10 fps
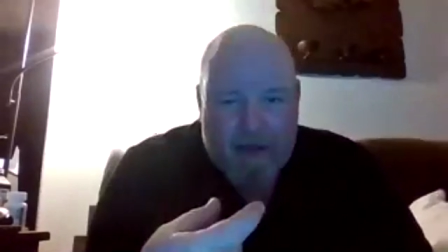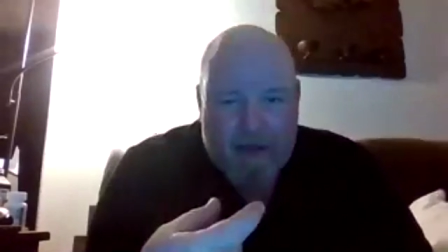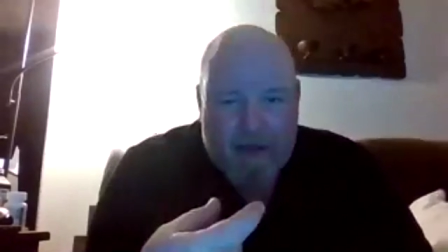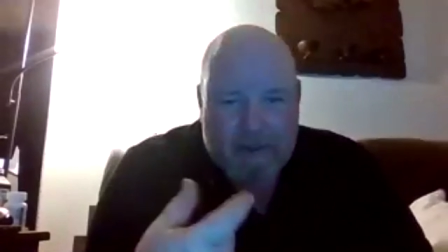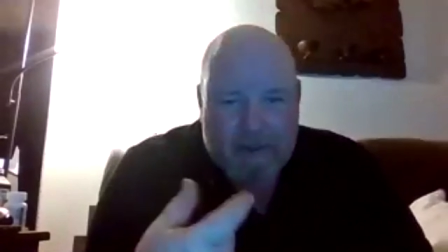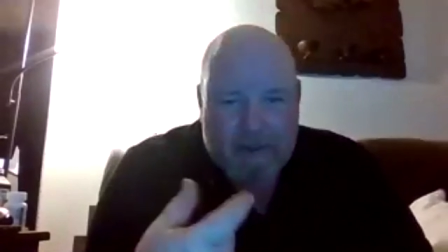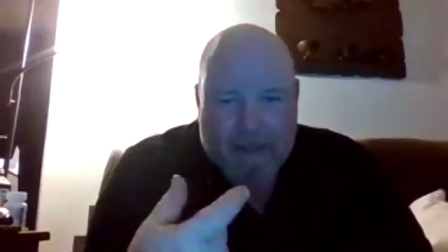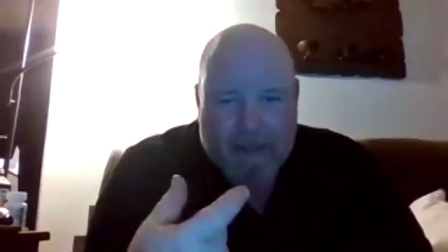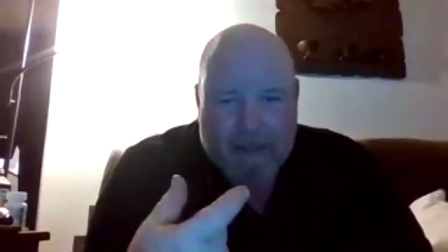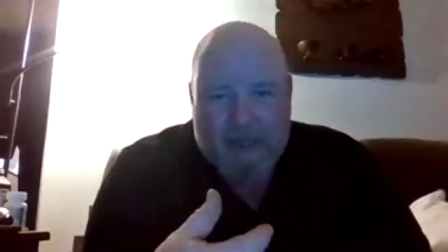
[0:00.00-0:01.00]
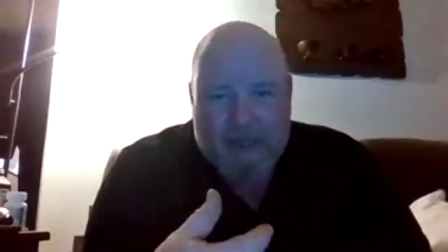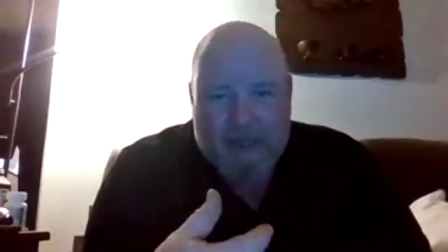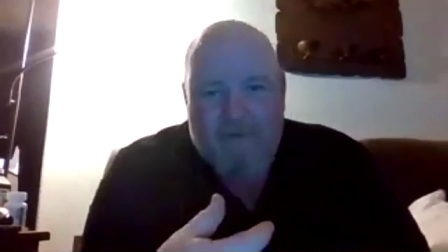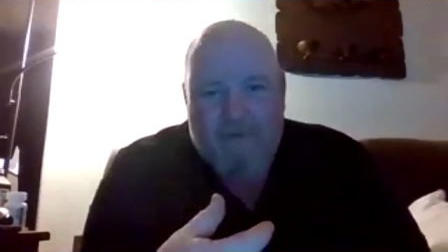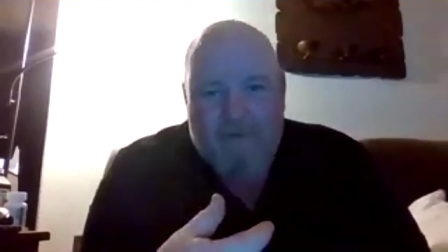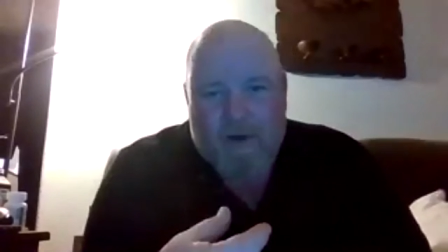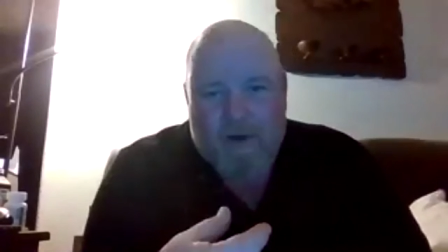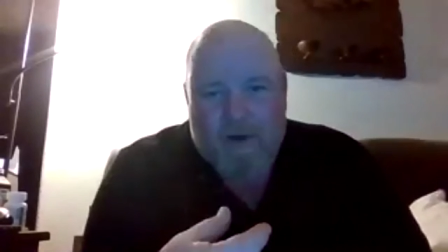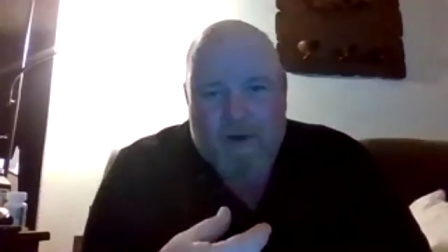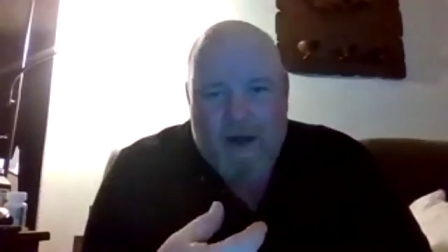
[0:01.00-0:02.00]
insignia
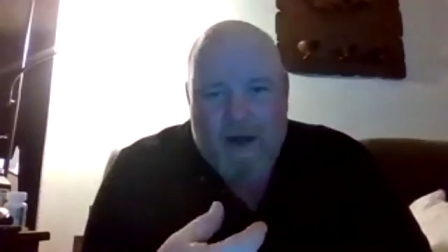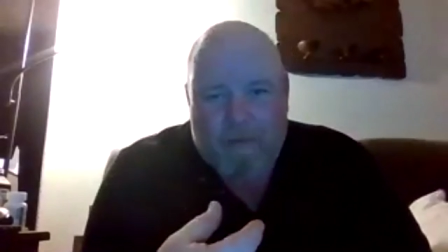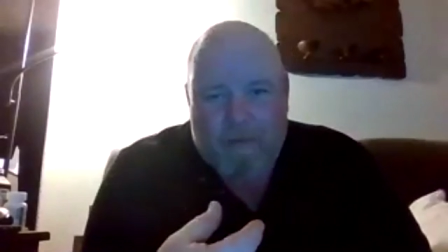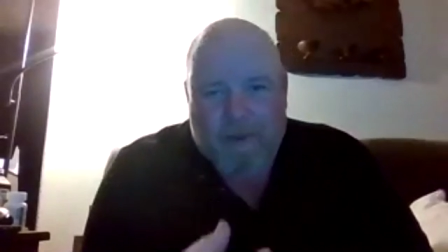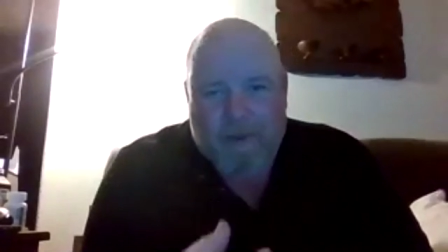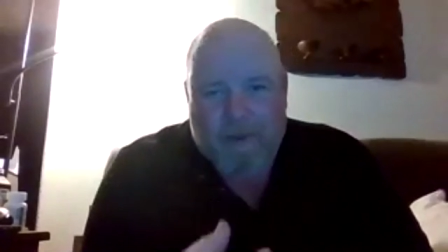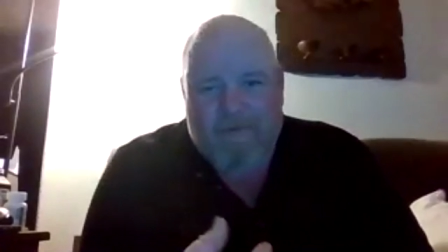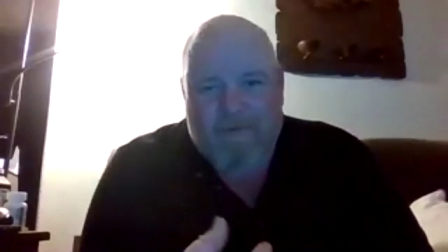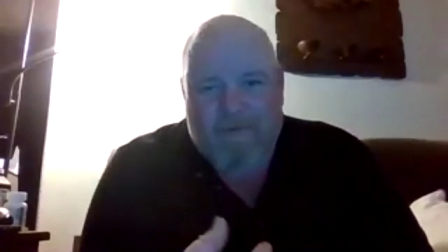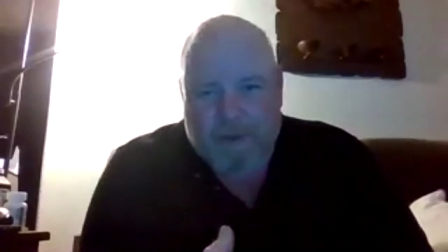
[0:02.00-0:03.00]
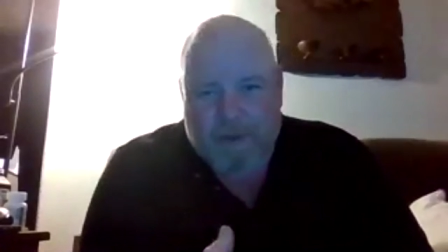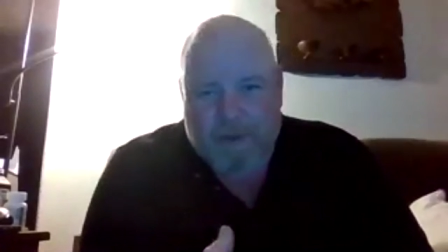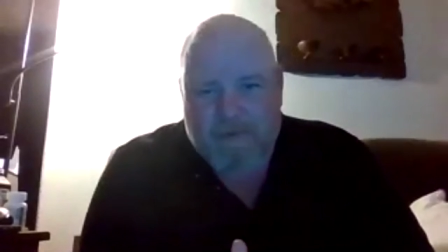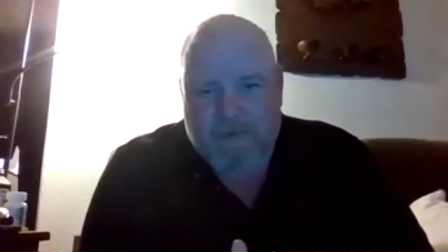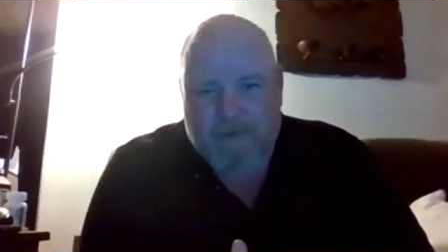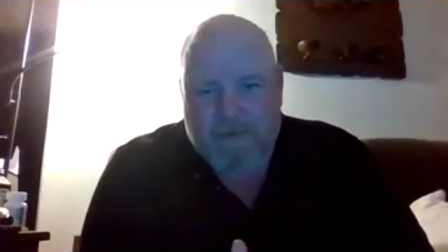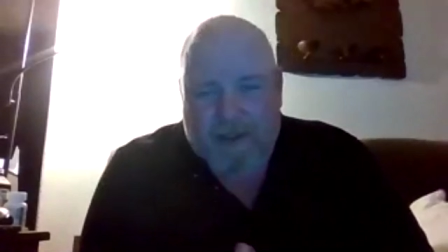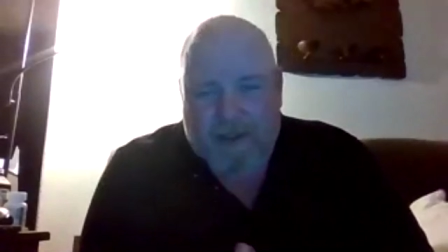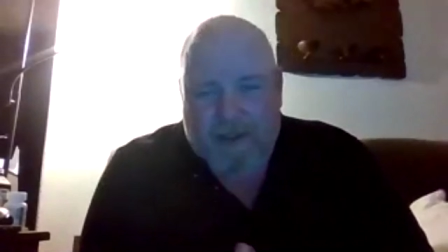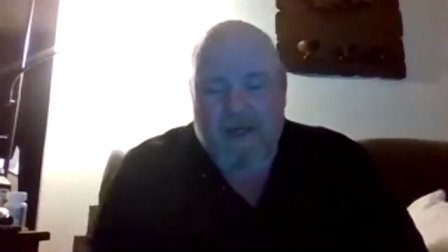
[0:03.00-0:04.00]
for emergency first responders,
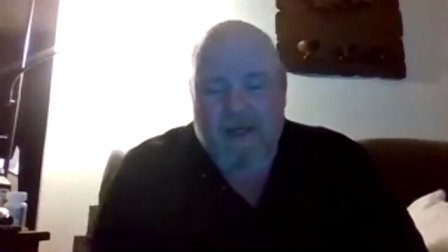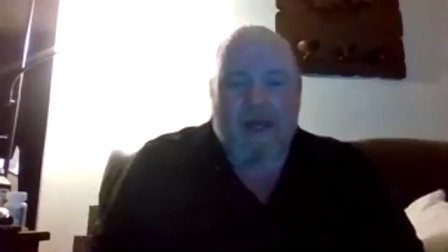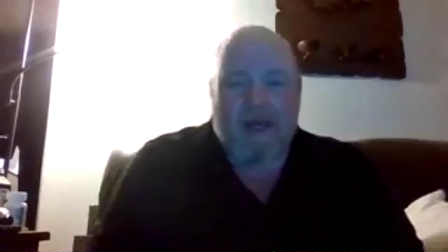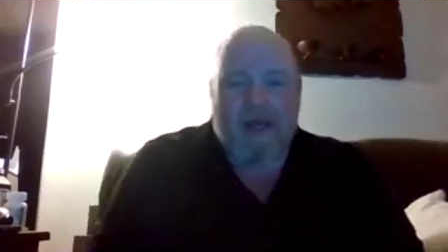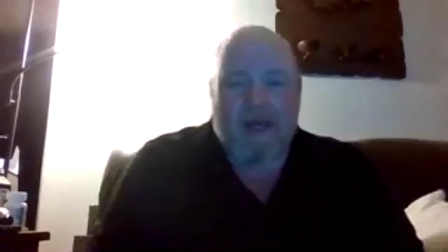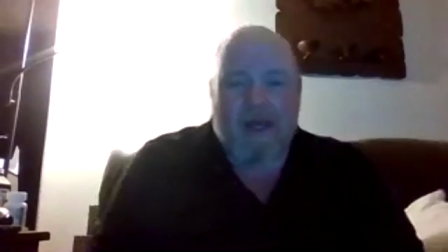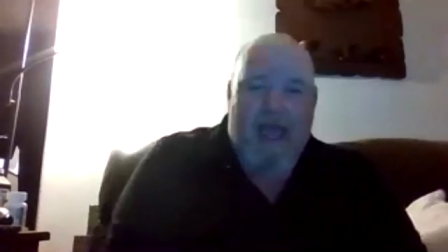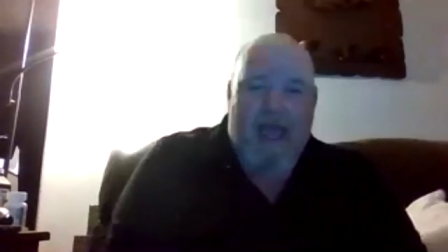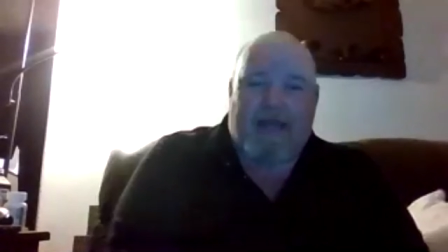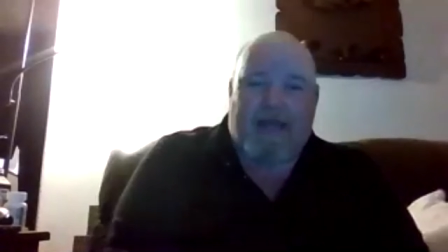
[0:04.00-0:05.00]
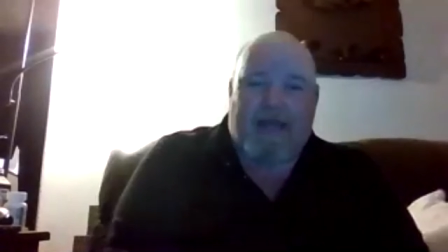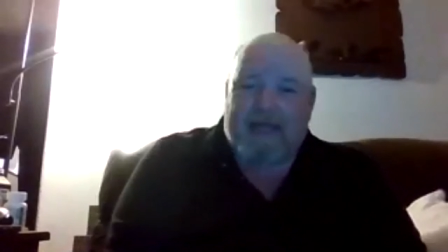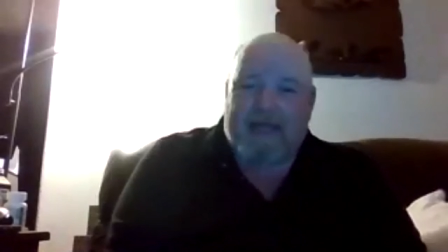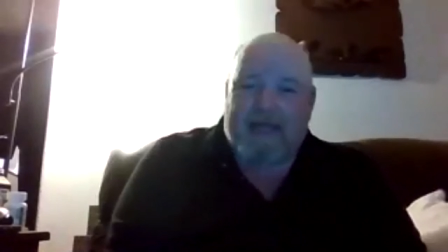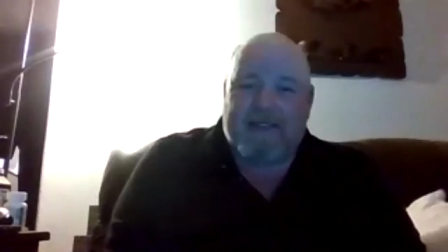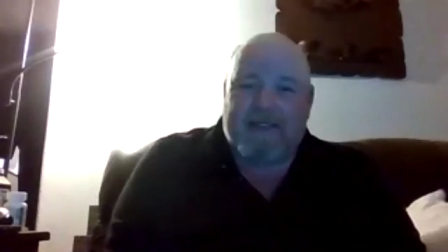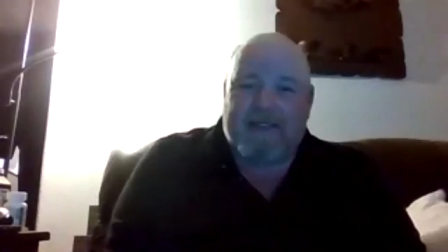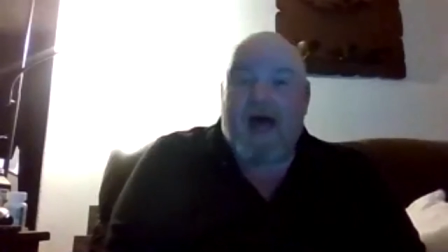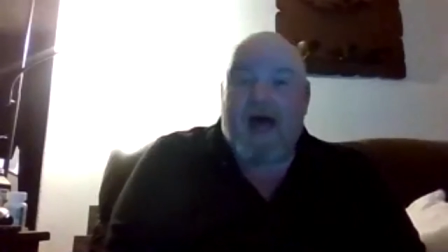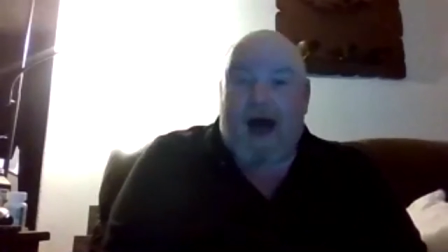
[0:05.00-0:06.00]
and it says
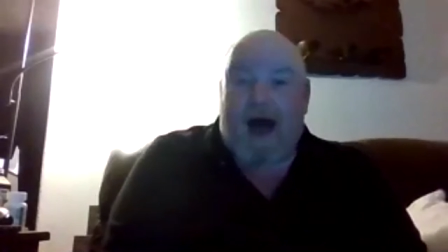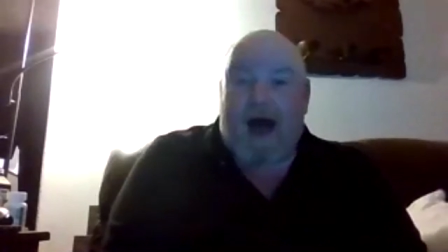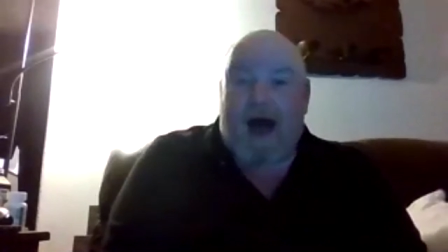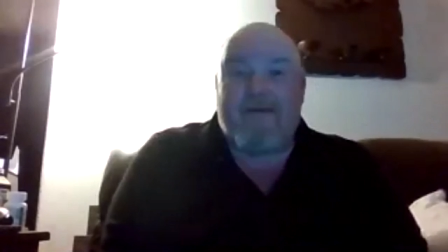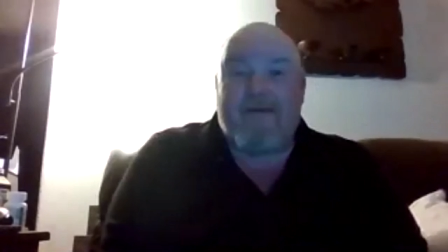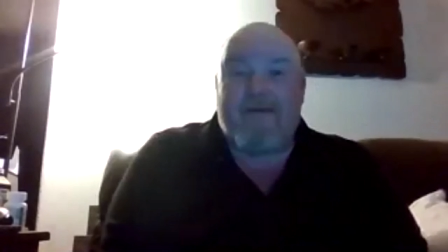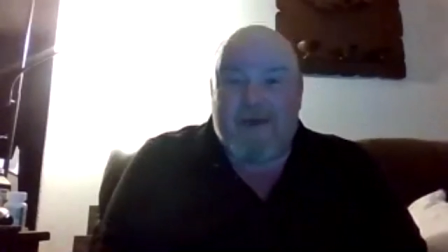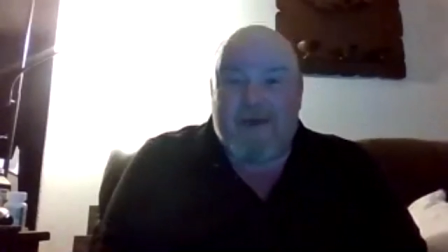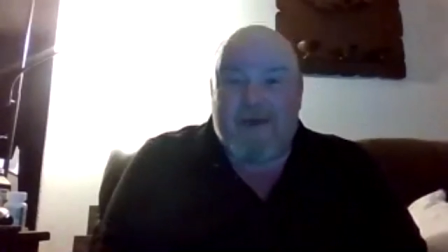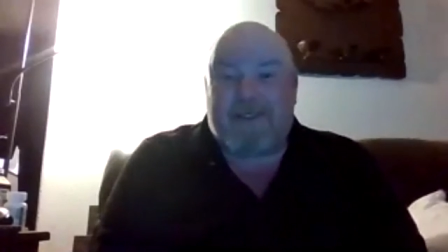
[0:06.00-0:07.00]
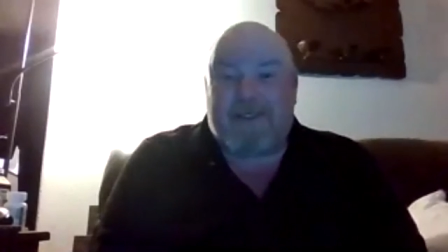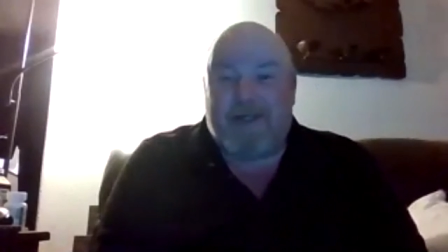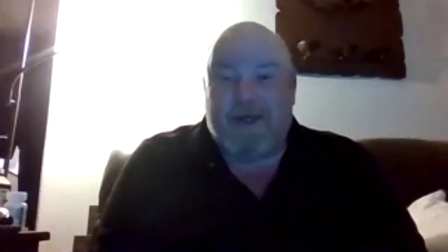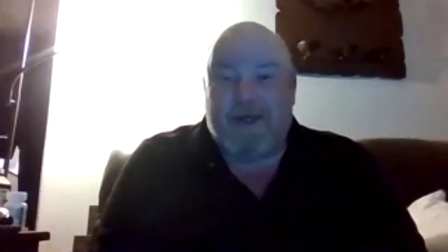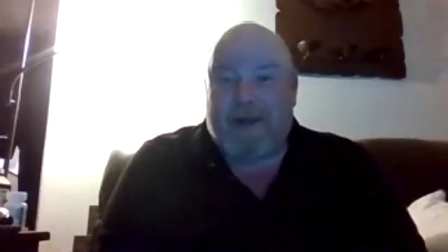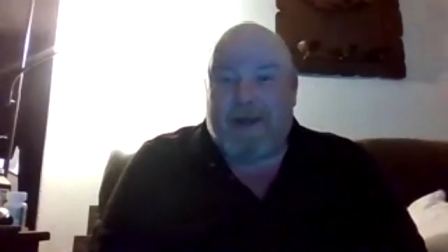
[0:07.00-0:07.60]
"I fix stupid."